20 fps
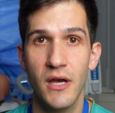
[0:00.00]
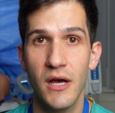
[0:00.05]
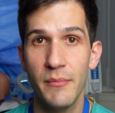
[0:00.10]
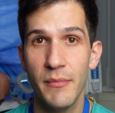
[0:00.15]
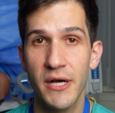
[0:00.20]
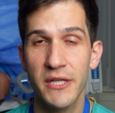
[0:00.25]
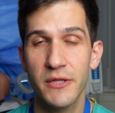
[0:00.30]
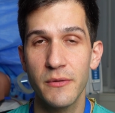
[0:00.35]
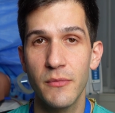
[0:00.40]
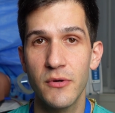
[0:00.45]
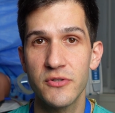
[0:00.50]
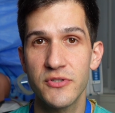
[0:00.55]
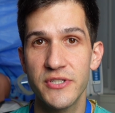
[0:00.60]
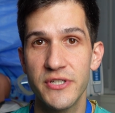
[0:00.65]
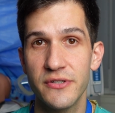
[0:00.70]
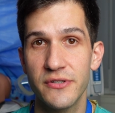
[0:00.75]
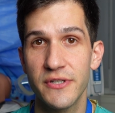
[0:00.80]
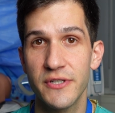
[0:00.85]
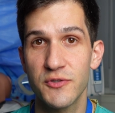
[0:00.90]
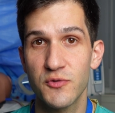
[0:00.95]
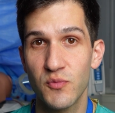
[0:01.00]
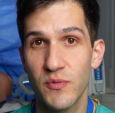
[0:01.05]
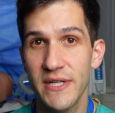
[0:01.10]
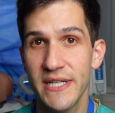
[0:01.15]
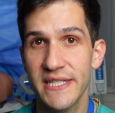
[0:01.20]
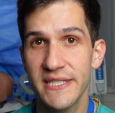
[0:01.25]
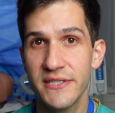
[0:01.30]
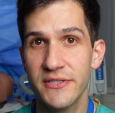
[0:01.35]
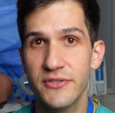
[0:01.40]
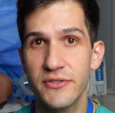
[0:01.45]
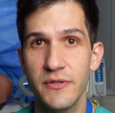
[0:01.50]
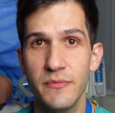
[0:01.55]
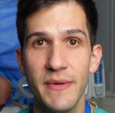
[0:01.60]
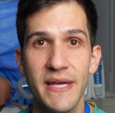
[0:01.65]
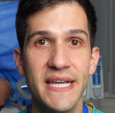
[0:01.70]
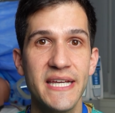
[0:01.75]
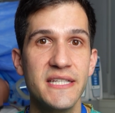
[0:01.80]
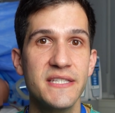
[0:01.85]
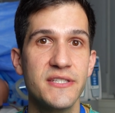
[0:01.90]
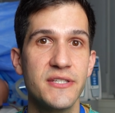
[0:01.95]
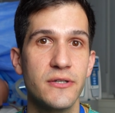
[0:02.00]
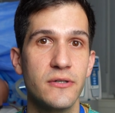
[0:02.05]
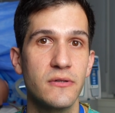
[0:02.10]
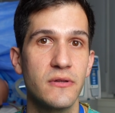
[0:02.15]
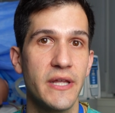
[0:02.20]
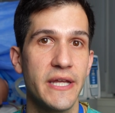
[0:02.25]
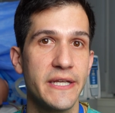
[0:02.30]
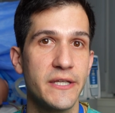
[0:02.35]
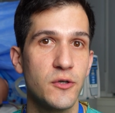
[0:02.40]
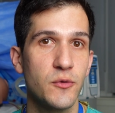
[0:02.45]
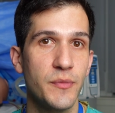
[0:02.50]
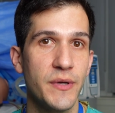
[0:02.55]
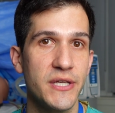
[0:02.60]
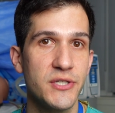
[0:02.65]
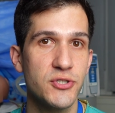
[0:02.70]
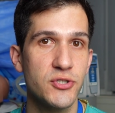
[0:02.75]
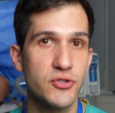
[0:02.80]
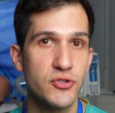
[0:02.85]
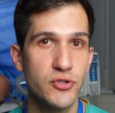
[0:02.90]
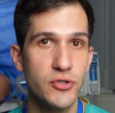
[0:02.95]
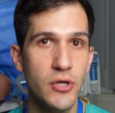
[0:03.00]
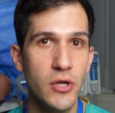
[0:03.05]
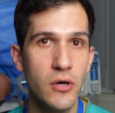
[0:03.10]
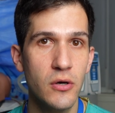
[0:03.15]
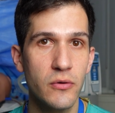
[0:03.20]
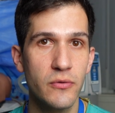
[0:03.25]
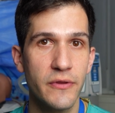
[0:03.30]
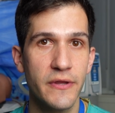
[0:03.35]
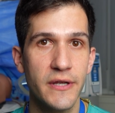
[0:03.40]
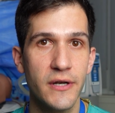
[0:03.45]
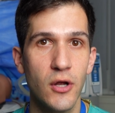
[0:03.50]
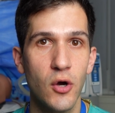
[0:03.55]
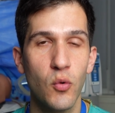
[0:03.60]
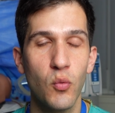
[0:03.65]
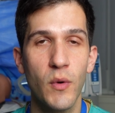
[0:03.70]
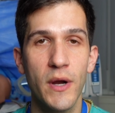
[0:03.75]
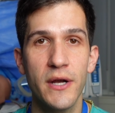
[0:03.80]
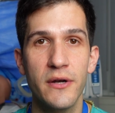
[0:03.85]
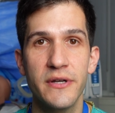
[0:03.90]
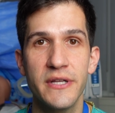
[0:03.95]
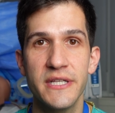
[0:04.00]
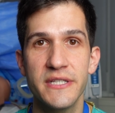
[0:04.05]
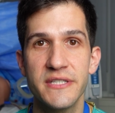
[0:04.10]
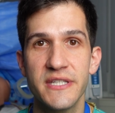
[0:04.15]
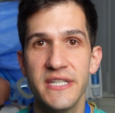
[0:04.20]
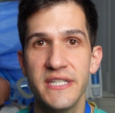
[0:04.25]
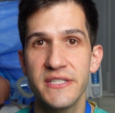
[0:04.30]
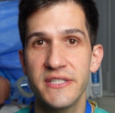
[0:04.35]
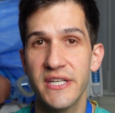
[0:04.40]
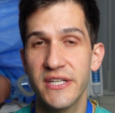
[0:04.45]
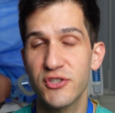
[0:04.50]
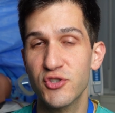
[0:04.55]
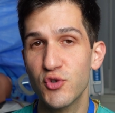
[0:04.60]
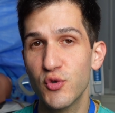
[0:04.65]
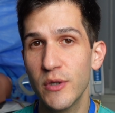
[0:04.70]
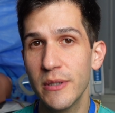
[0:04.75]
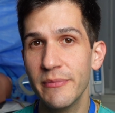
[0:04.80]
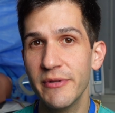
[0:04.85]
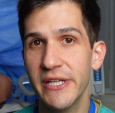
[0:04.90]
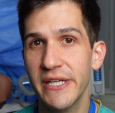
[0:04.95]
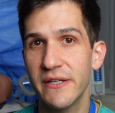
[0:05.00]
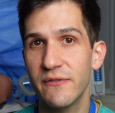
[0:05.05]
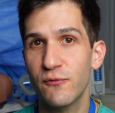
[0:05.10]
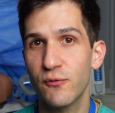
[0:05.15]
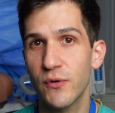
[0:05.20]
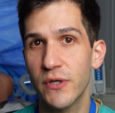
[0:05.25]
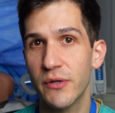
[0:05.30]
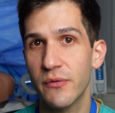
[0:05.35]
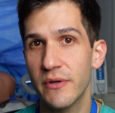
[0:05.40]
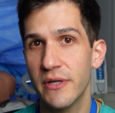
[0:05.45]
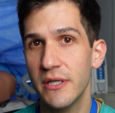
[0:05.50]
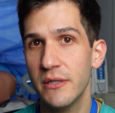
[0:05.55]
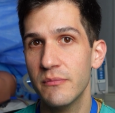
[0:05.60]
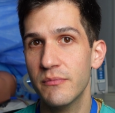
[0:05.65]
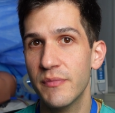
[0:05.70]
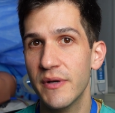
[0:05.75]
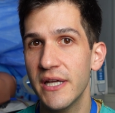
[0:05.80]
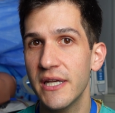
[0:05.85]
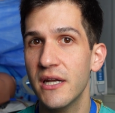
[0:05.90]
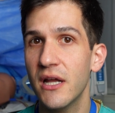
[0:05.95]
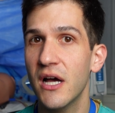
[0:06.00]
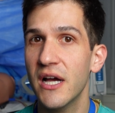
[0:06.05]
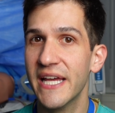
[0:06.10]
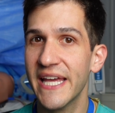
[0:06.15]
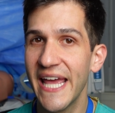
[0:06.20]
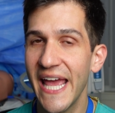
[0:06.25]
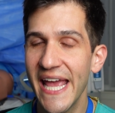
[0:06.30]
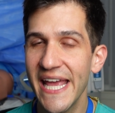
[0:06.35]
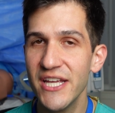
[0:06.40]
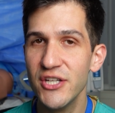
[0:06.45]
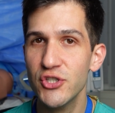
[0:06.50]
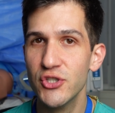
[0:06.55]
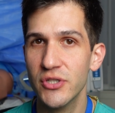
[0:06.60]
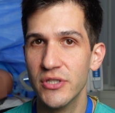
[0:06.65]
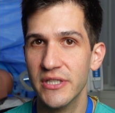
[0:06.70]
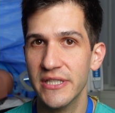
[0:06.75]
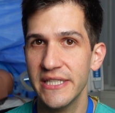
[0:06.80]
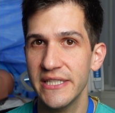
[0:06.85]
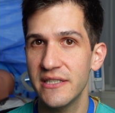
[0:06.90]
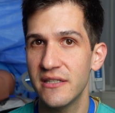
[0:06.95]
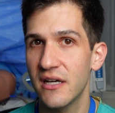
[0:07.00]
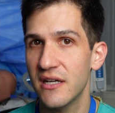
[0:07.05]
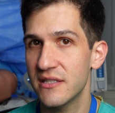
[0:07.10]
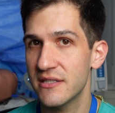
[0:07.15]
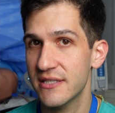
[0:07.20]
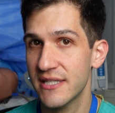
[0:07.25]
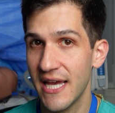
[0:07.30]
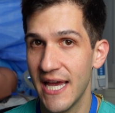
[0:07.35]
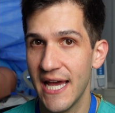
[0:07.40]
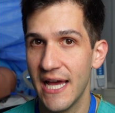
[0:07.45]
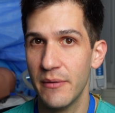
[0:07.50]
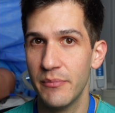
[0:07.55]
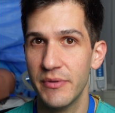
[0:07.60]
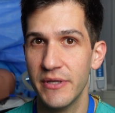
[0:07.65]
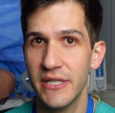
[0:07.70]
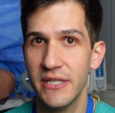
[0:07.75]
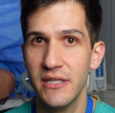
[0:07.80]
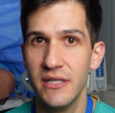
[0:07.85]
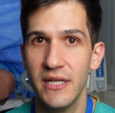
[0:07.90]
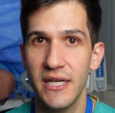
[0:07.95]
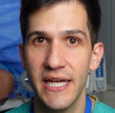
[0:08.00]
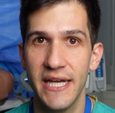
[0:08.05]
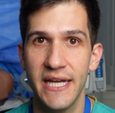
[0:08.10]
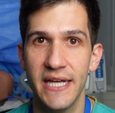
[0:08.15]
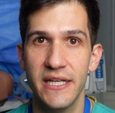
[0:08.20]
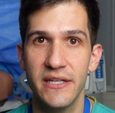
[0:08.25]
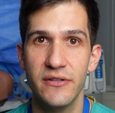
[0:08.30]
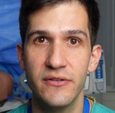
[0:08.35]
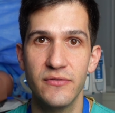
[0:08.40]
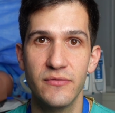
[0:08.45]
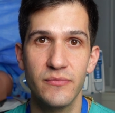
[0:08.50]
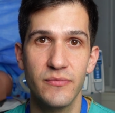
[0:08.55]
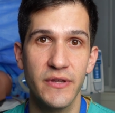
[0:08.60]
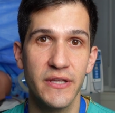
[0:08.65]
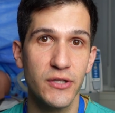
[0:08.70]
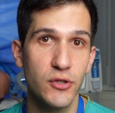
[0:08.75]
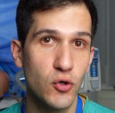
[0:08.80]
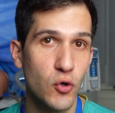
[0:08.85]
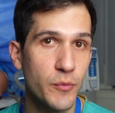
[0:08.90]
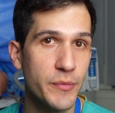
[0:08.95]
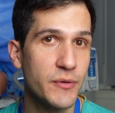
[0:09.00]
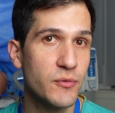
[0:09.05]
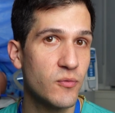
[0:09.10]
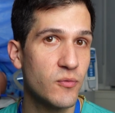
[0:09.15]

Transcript: Among the most serious risks, you may consider letting your patients know that awareness is extremely infrequent, but occasionally does happen, and that you'll be